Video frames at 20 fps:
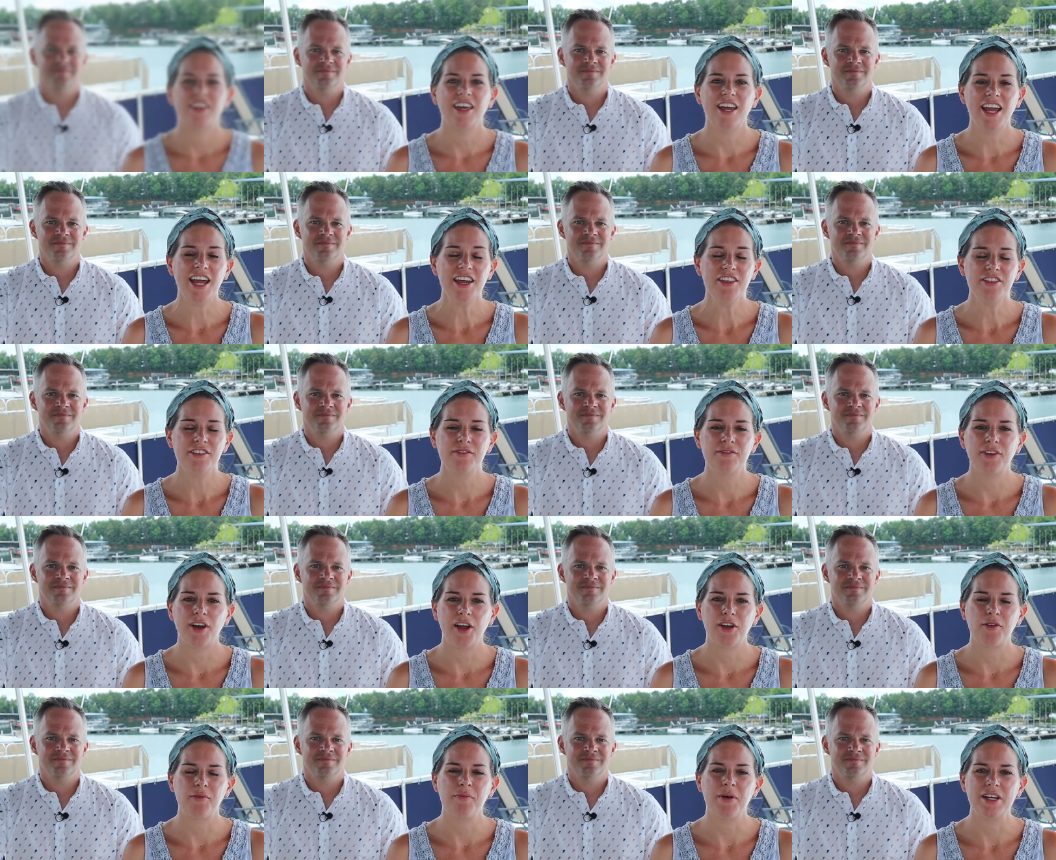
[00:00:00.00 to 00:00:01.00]
Speaker 1: The eighth and
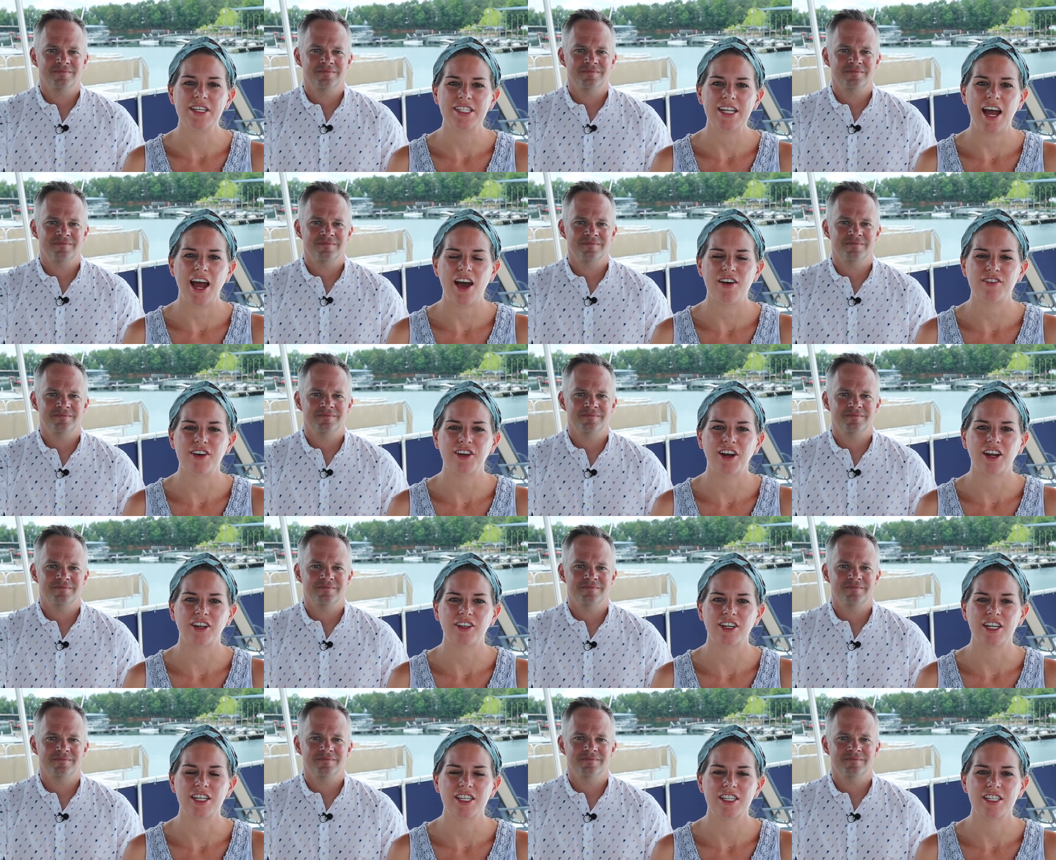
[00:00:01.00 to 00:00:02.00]
final must-have on our
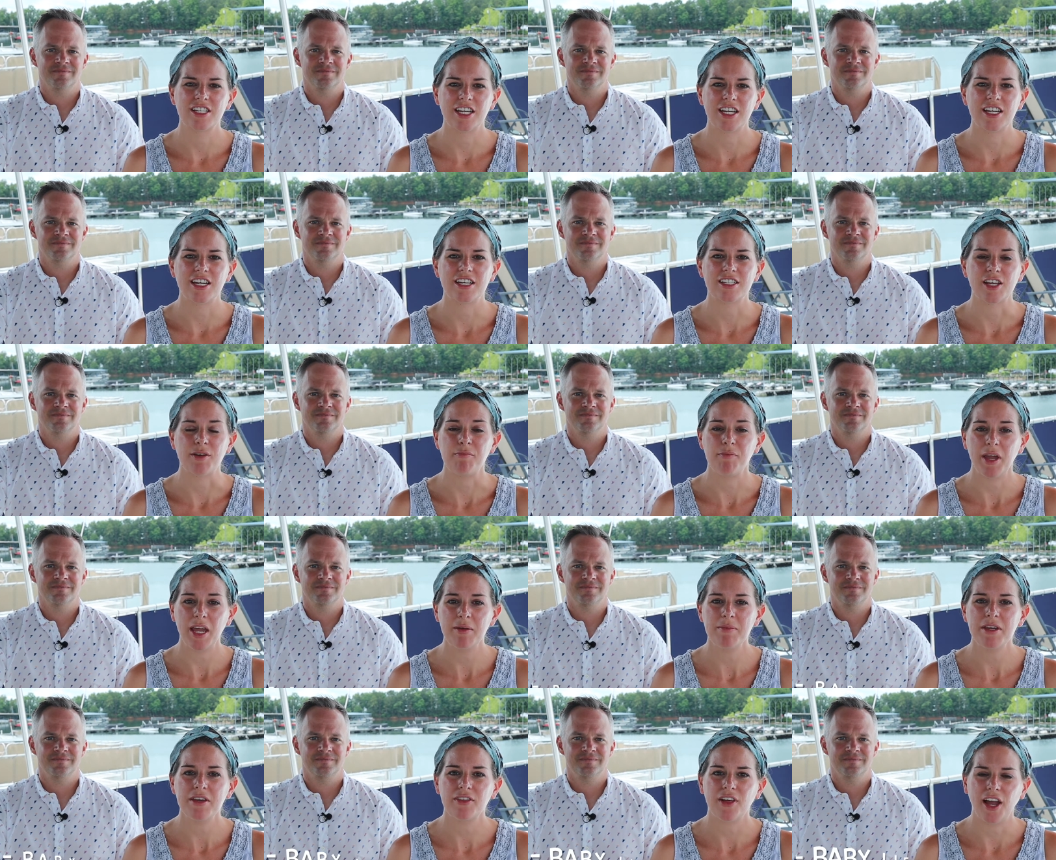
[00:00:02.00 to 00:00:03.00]
list is a
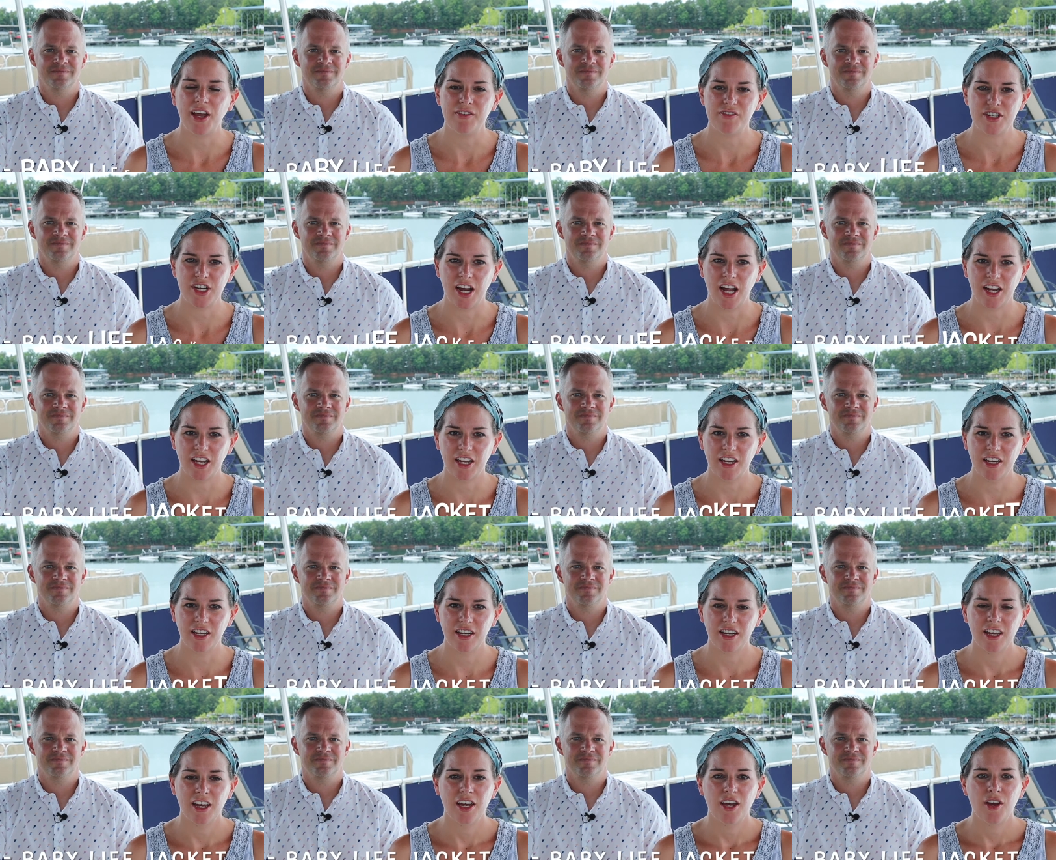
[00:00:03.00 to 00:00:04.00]
baby life jacket.
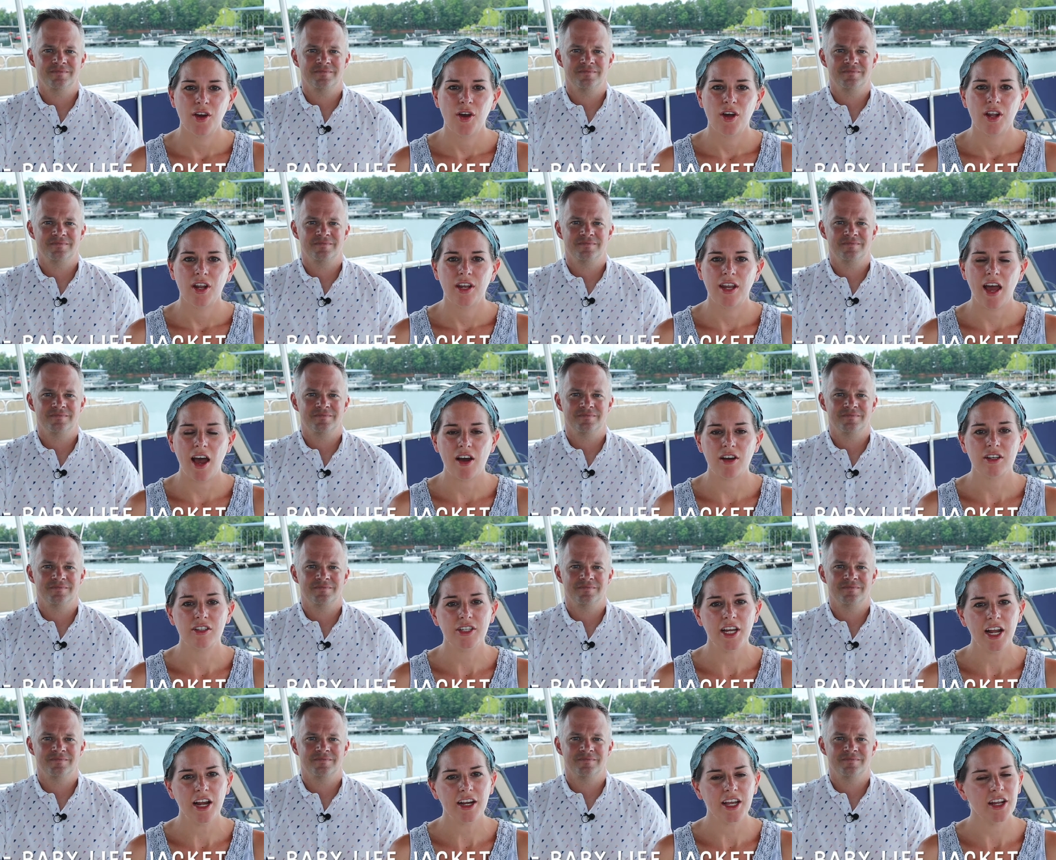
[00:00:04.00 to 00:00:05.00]
Now,
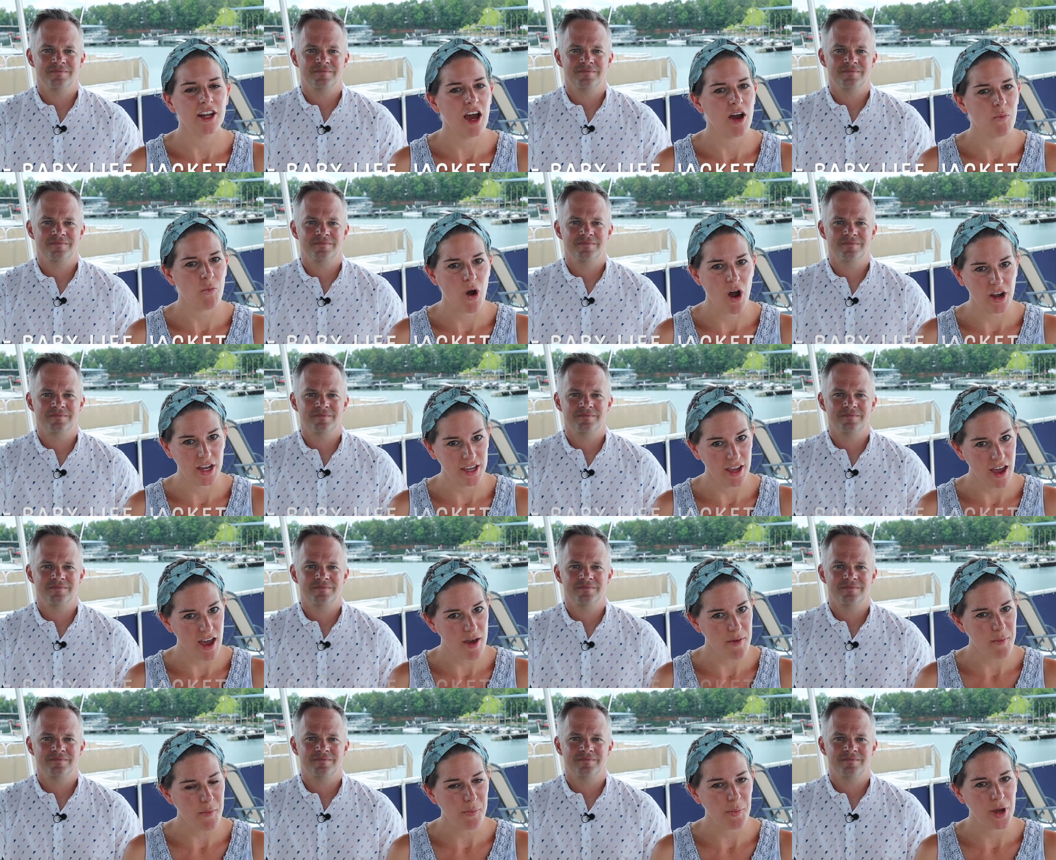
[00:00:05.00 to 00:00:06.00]
Claire cannot walk
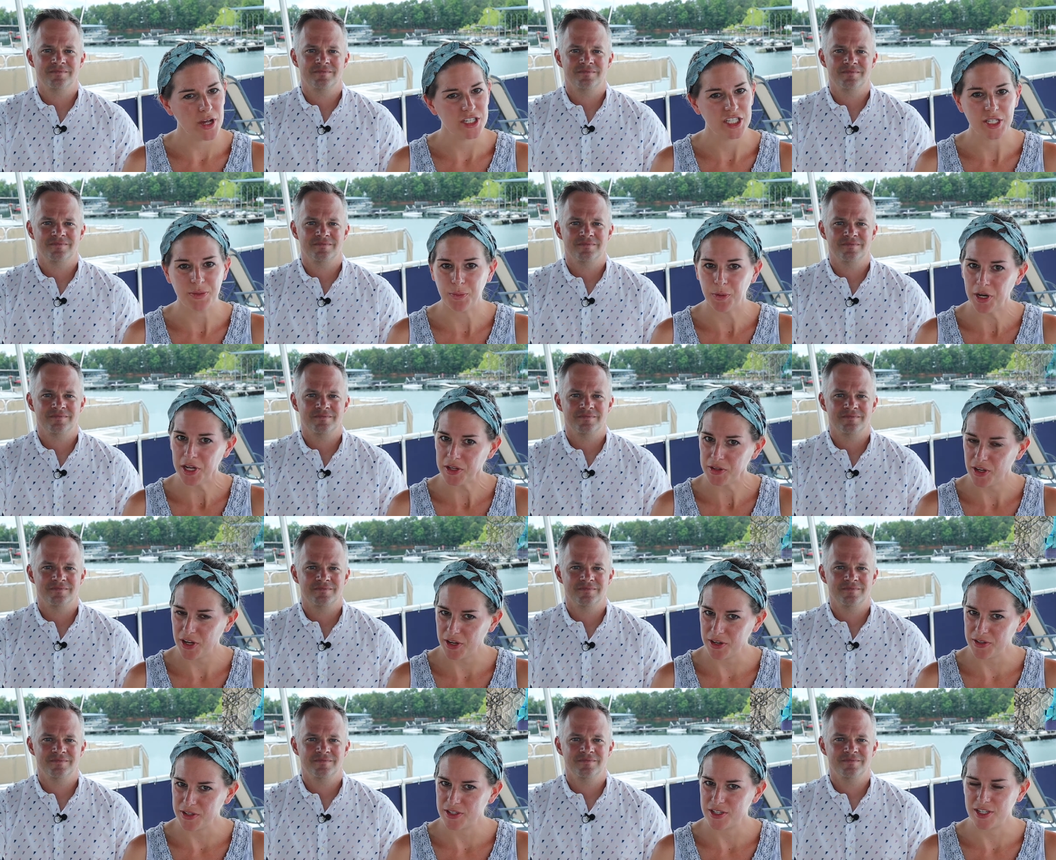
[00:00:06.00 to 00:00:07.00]
yet, but she's pretty
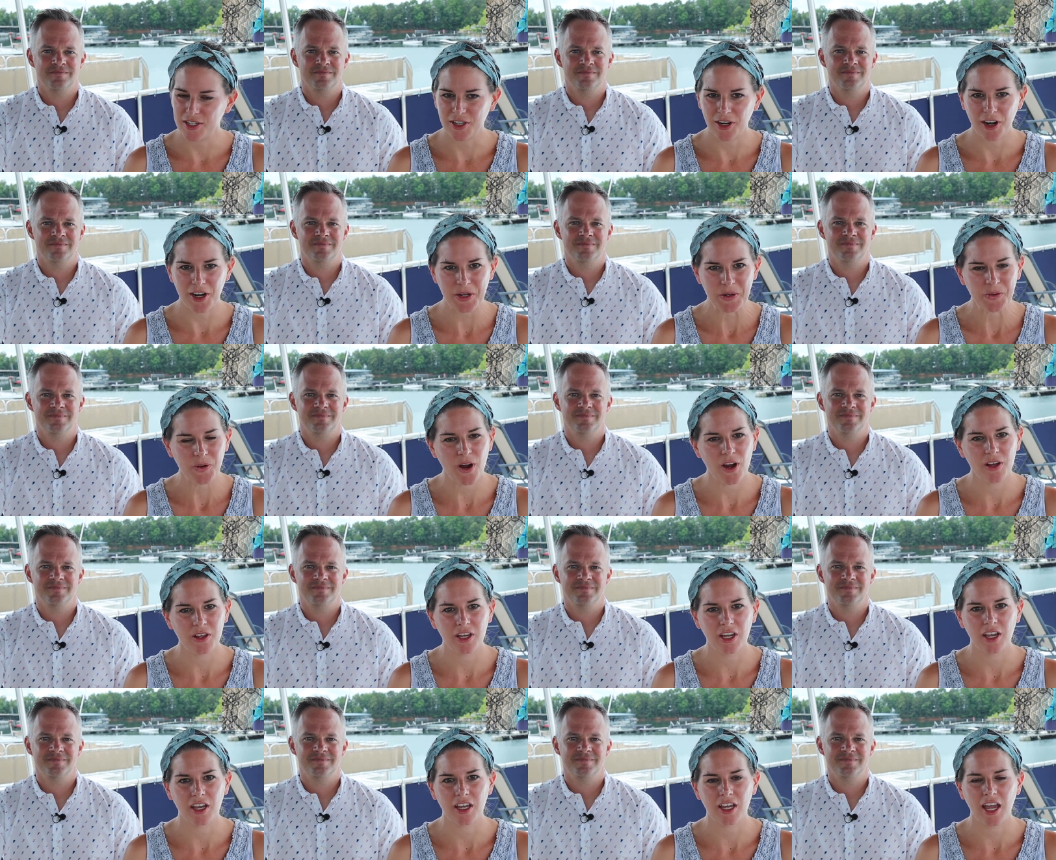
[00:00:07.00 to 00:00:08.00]
close. She's already
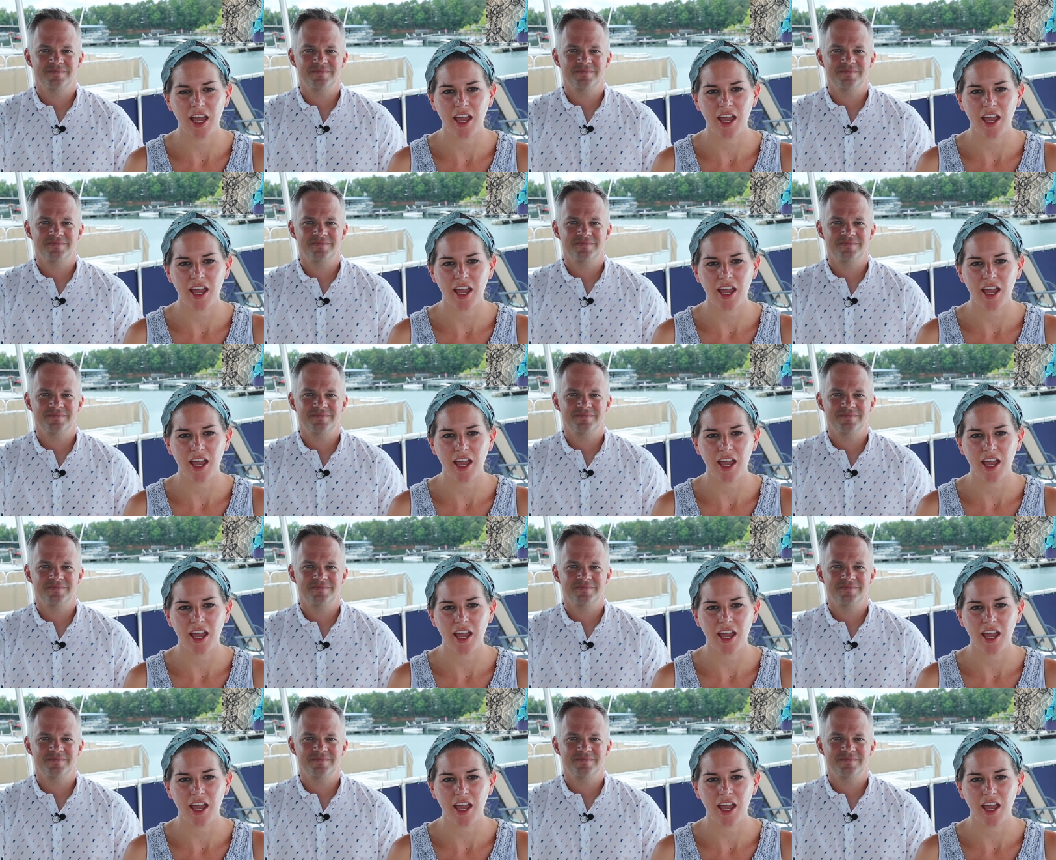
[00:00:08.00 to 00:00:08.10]
crawling,